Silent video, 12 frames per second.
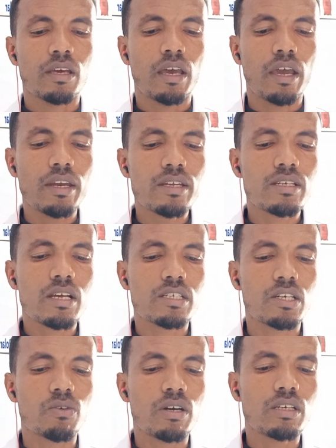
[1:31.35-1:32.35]
And the
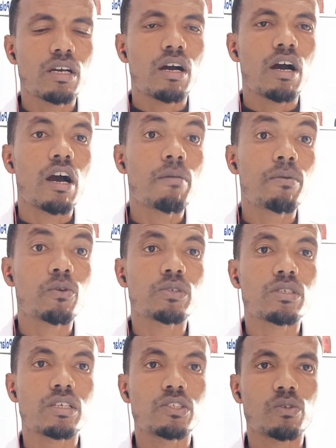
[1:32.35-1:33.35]
other one,
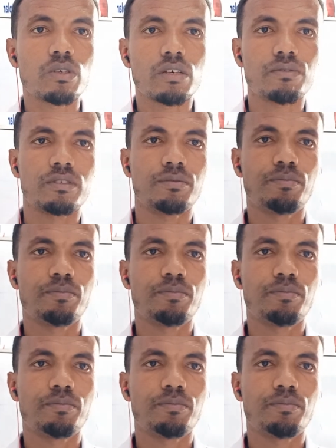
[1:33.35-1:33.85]
approaches in geography.